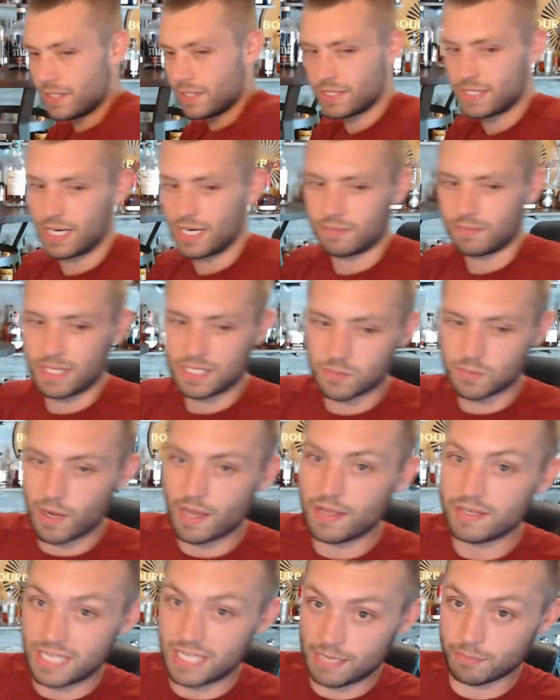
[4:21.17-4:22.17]
setup. This is why
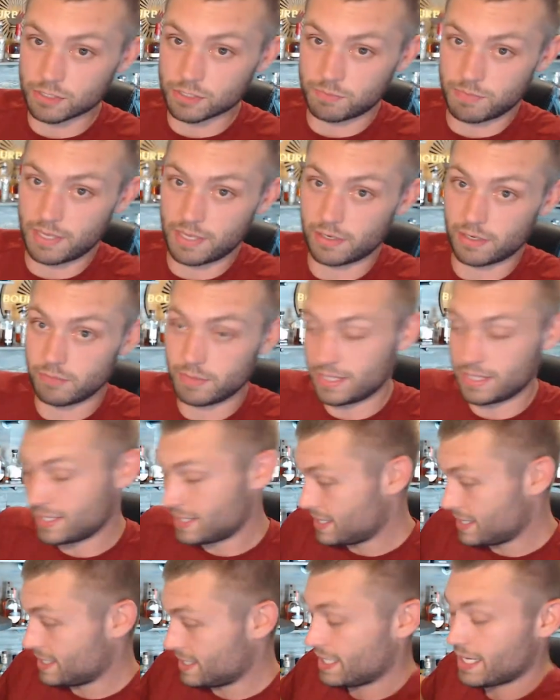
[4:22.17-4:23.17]
the table's better, because this
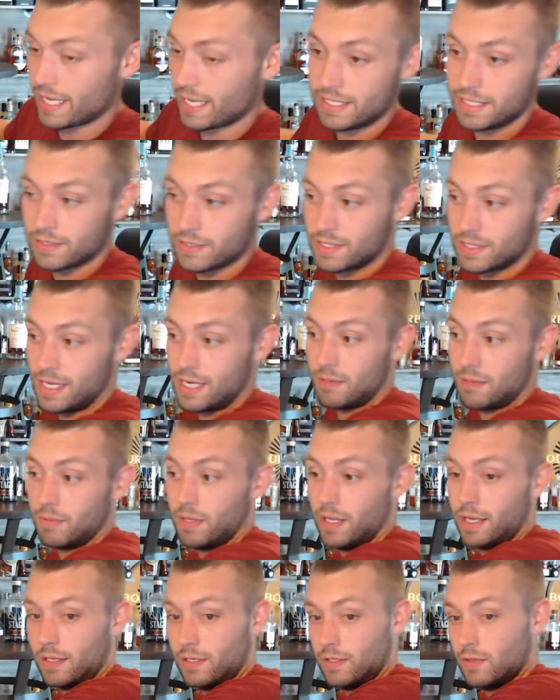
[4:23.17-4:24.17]
isn't an ideal setup
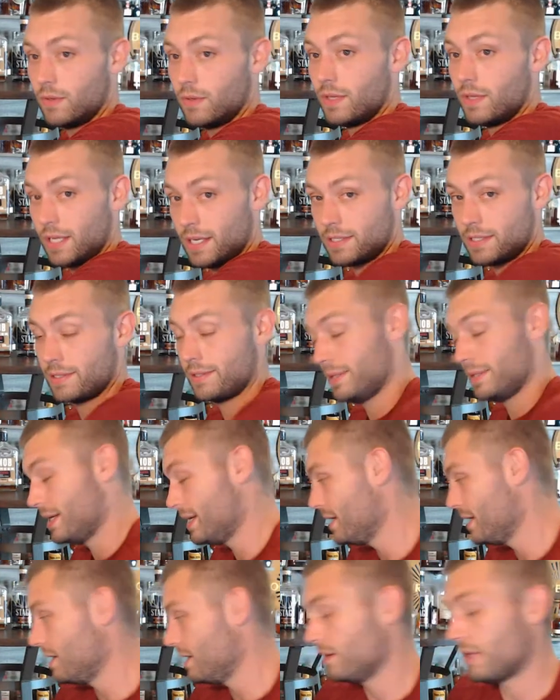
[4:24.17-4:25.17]
like doing this.
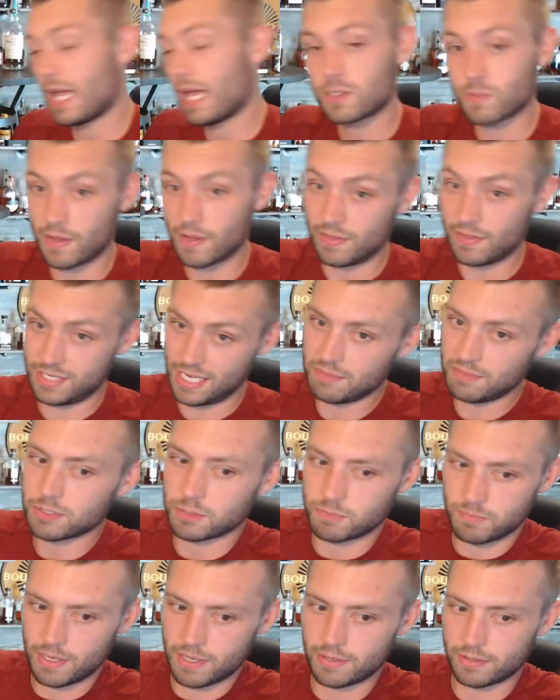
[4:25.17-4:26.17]
That's why the table's
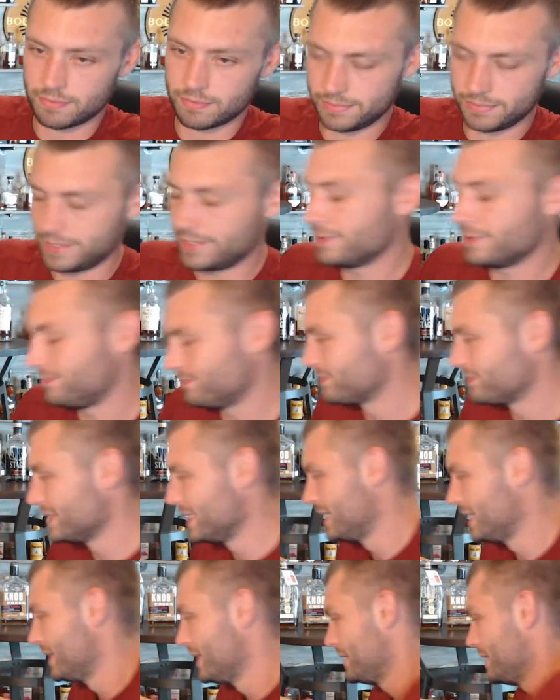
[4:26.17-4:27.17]
better, you know.
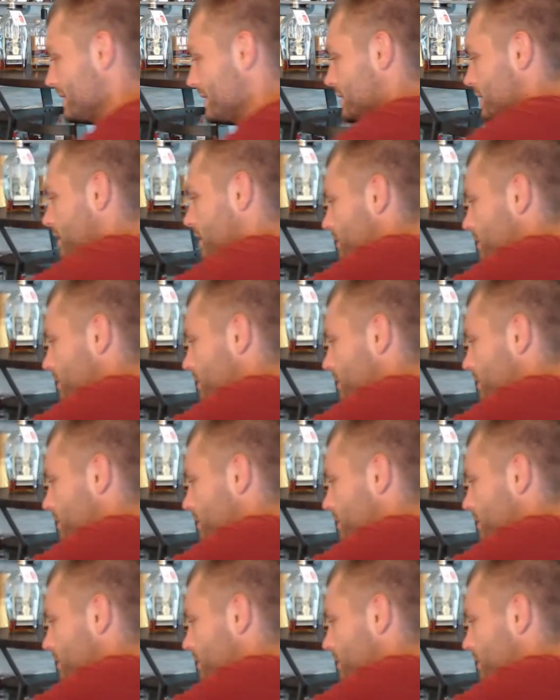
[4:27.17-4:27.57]
So.